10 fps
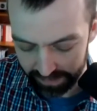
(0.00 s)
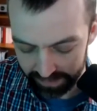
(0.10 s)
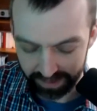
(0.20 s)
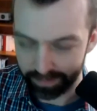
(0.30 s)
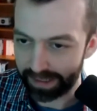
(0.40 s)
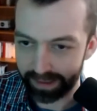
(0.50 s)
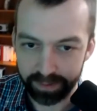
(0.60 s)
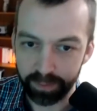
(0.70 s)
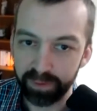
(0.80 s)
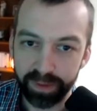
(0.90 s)
I was like Podcast
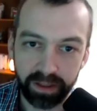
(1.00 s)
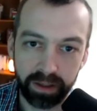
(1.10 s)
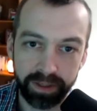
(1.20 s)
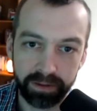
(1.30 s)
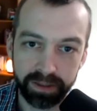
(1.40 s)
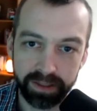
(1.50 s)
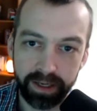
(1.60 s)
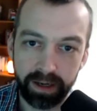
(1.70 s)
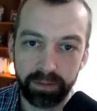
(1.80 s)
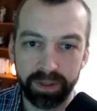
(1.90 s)
Movement and all the big ones
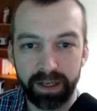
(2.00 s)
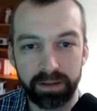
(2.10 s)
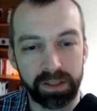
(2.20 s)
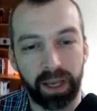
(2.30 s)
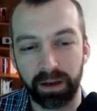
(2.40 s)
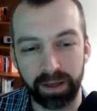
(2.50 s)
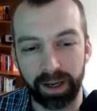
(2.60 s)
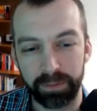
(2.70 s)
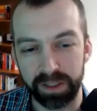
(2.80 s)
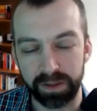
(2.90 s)
there. But then I was like, okay,
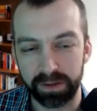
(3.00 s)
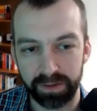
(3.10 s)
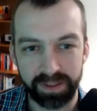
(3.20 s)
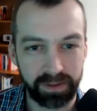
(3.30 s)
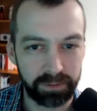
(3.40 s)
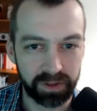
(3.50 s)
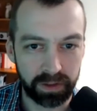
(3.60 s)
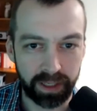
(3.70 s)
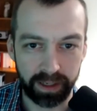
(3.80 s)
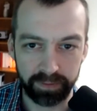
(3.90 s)
I'm going to see what's
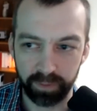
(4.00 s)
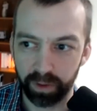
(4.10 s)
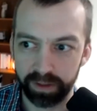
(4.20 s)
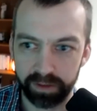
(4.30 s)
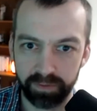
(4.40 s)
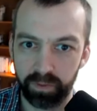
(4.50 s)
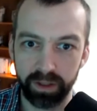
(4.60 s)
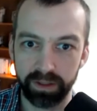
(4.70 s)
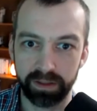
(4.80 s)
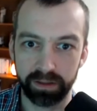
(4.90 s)
going on in voice. And
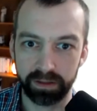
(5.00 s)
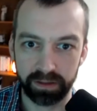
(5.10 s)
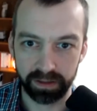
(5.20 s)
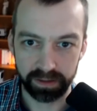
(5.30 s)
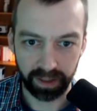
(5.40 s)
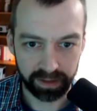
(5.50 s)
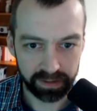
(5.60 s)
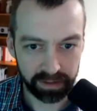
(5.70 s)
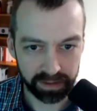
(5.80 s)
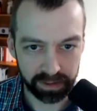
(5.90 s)
voice is just like
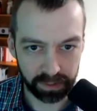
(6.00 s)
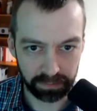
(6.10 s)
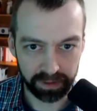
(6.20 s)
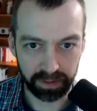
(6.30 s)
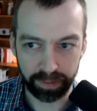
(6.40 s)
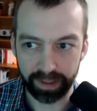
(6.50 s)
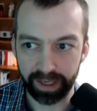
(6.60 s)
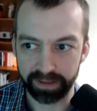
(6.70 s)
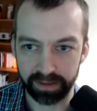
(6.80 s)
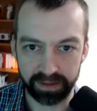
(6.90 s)
such a surreal
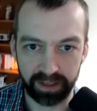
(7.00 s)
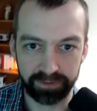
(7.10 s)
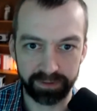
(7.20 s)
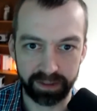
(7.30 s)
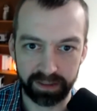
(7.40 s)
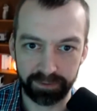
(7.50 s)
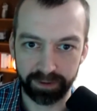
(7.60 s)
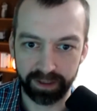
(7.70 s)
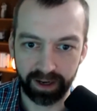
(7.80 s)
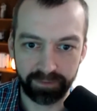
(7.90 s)
place. It's definitely
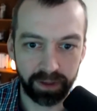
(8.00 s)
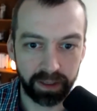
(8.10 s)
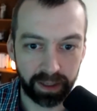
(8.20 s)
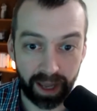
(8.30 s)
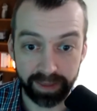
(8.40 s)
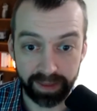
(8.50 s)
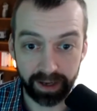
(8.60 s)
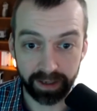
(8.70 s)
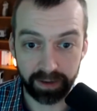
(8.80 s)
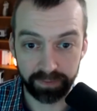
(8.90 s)
different. I feel like at
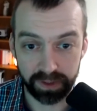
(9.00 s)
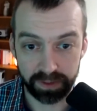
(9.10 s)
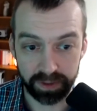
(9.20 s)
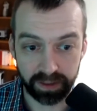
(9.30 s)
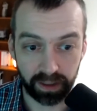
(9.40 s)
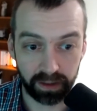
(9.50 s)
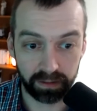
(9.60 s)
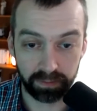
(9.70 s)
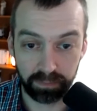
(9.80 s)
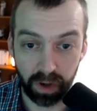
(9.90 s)
that conference in
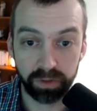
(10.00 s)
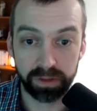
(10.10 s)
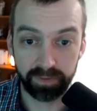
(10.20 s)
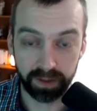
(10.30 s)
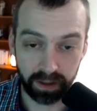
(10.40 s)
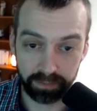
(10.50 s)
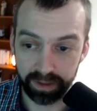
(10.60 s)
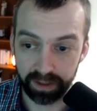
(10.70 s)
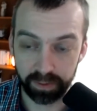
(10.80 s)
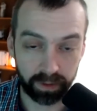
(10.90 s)
particular, most of the
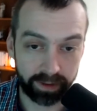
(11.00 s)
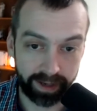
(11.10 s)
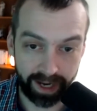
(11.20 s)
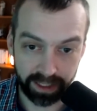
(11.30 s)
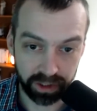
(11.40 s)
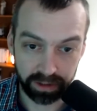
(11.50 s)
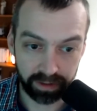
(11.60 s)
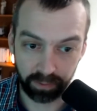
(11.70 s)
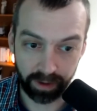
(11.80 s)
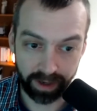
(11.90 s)
companies were
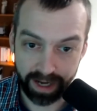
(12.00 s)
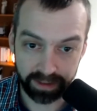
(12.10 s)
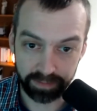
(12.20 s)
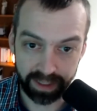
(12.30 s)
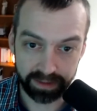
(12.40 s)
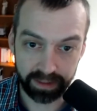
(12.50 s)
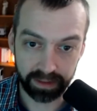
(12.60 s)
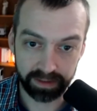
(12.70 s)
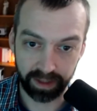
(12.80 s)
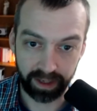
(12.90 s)
international and were not
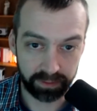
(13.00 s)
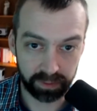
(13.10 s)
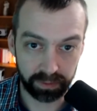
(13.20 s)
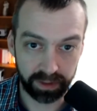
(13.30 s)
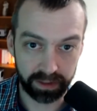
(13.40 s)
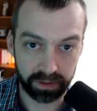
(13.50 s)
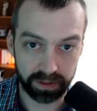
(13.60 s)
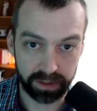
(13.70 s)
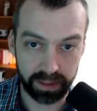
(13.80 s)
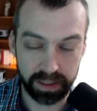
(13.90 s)
domestic. So that was really
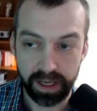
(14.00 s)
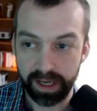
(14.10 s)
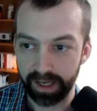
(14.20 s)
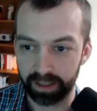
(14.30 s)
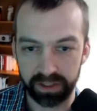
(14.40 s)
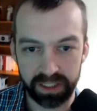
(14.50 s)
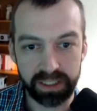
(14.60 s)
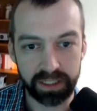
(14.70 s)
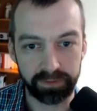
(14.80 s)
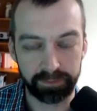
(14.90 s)
interesting. And it was
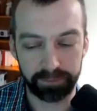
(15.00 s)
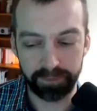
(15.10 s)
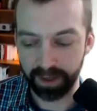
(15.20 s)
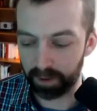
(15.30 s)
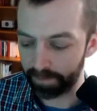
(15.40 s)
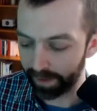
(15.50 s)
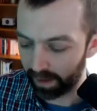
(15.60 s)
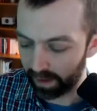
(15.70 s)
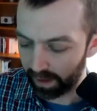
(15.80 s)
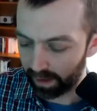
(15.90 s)
just a different feel.
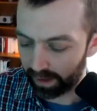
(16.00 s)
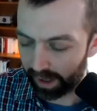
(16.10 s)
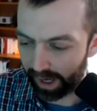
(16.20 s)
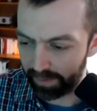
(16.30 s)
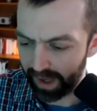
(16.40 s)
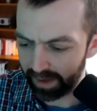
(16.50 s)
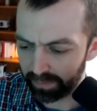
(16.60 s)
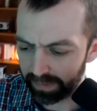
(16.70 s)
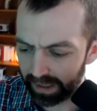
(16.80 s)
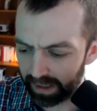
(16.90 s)
I met
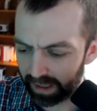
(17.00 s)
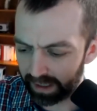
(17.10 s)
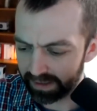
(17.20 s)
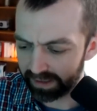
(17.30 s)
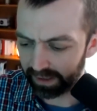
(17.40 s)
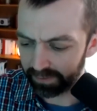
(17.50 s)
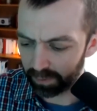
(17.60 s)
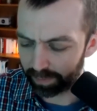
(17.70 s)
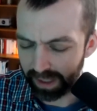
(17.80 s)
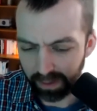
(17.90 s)

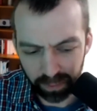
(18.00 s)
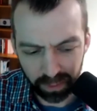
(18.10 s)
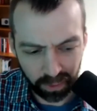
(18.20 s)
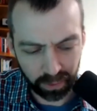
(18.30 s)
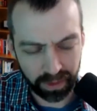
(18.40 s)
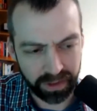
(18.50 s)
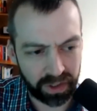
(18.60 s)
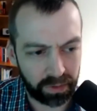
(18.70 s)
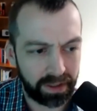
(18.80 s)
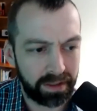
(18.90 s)
several people who are
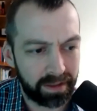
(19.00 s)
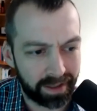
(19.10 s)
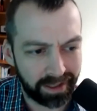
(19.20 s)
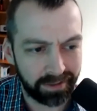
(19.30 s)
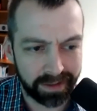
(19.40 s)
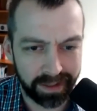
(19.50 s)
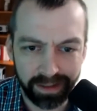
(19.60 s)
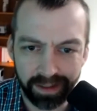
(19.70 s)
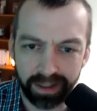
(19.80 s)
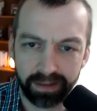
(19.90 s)
doing, like you
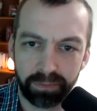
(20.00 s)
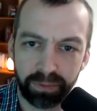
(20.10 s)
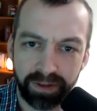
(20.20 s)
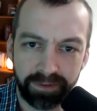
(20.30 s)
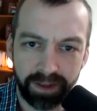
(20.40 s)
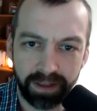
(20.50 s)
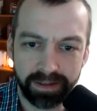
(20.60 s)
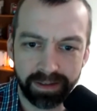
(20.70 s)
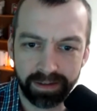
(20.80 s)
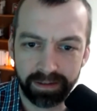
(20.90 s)
said, like
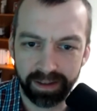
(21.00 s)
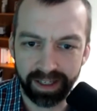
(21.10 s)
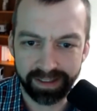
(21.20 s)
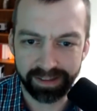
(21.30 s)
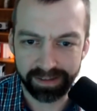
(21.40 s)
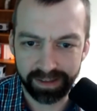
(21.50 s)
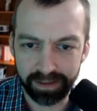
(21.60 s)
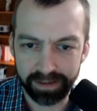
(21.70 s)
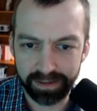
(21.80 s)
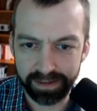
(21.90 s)
briefings and the Alexa
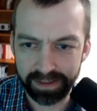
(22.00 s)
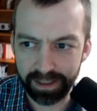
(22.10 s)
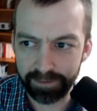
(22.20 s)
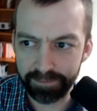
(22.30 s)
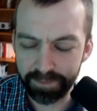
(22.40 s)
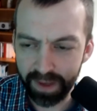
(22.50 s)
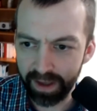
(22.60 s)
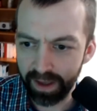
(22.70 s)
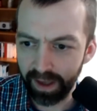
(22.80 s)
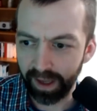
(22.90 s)
skills and stuff.
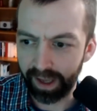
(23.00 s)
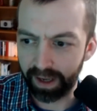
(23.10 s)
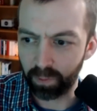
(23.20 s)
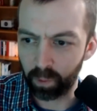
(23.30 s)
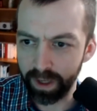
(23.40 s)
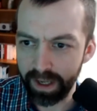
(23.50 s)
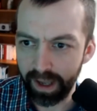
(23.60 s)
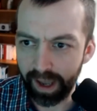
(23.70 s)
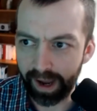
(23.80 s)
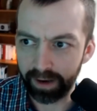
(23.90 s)
And
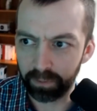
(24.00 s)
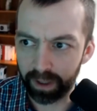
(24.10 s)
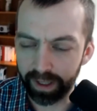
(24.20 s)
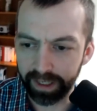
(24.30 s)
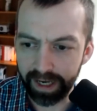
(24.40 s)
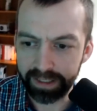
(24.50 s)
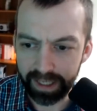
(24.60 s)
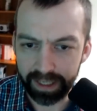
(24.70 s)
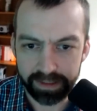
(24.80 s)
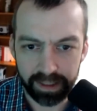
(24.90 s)
we had one, like I
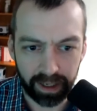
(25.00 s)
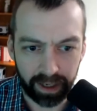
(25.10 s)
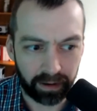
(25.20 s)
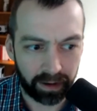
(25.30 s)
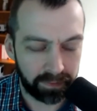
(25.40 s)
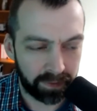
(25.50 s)
tested it out.